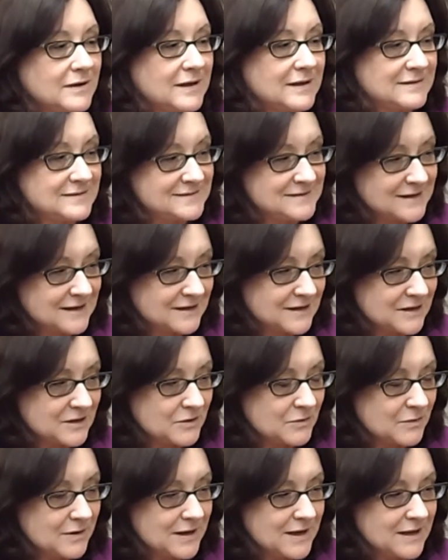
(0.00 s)
in
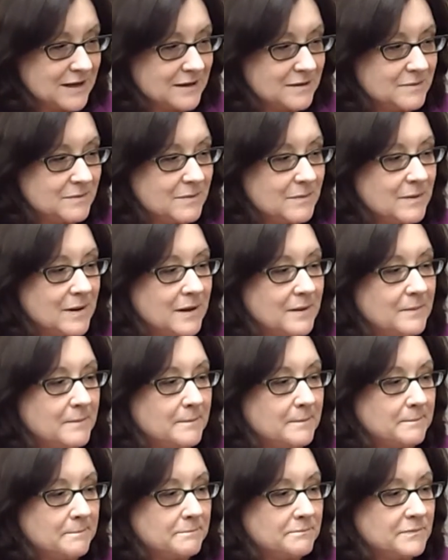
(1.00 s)
second grade.
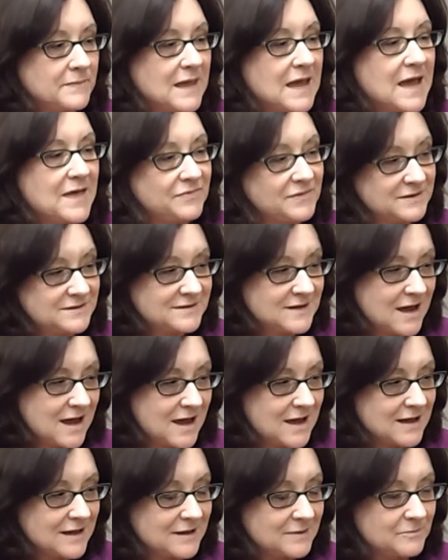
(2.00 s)
At the
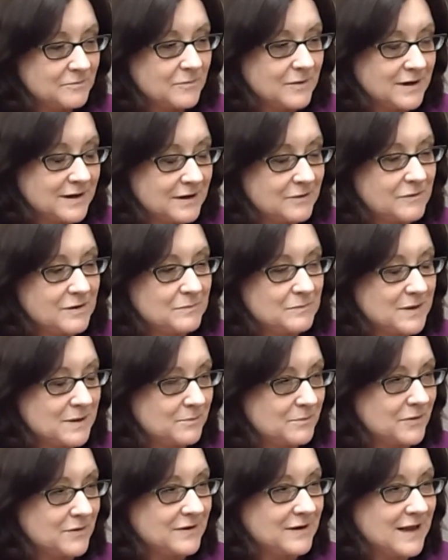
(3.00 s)
time, what I
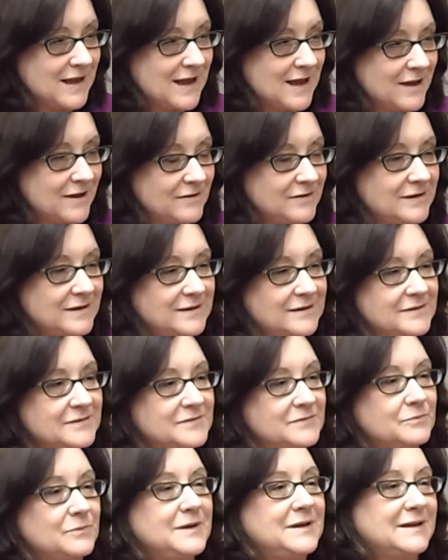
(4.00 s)
remember now
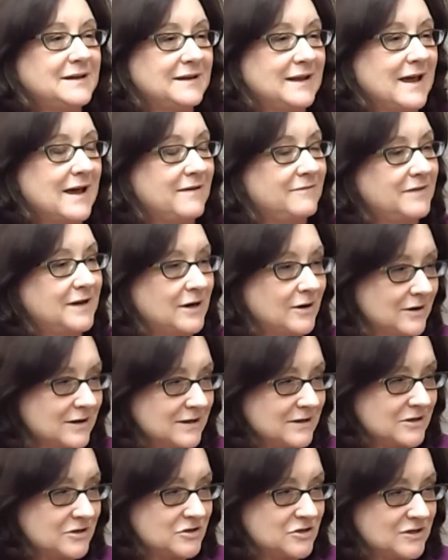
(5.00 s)
is we didn't have air
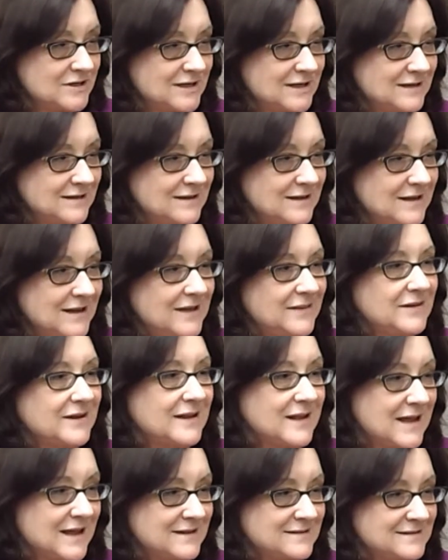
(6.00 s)
conditioning in the
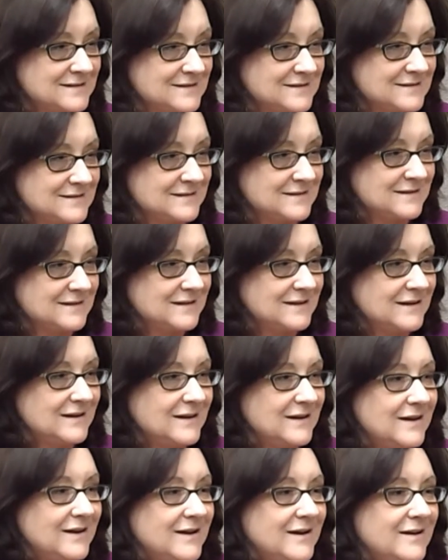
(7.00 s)
classes.
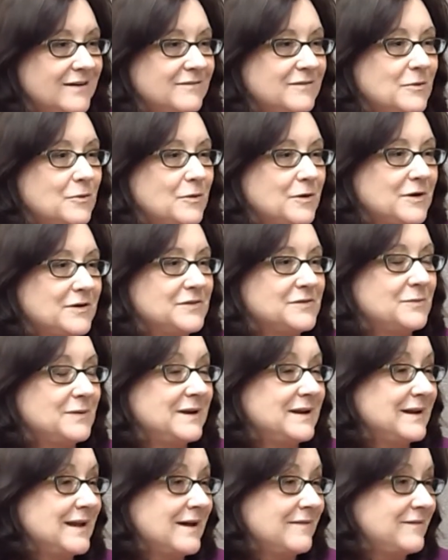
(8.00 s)
Of course,
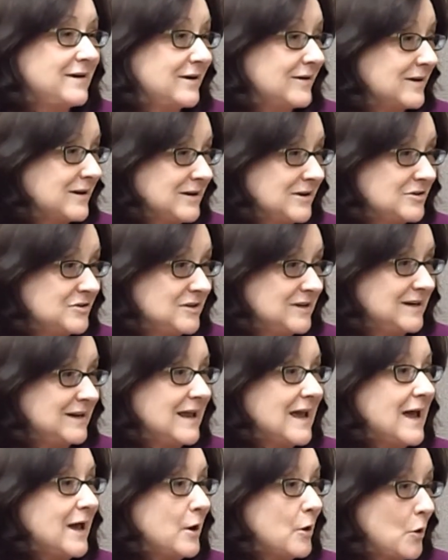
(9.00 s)
we didn't have air
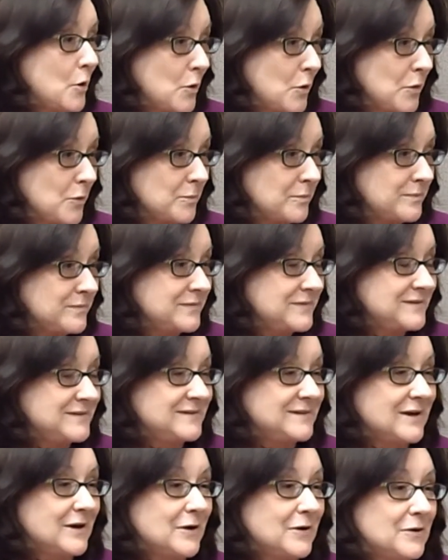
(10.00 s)
conditioning at home,
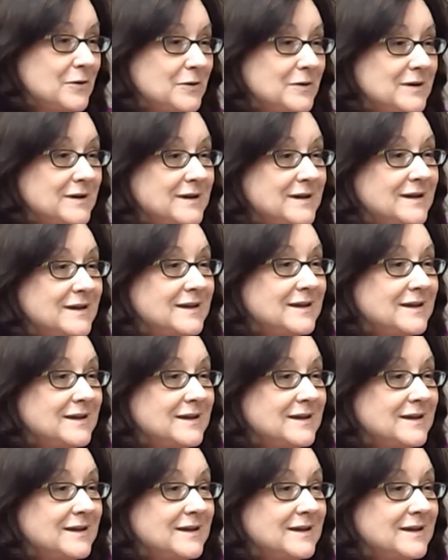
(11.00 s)
so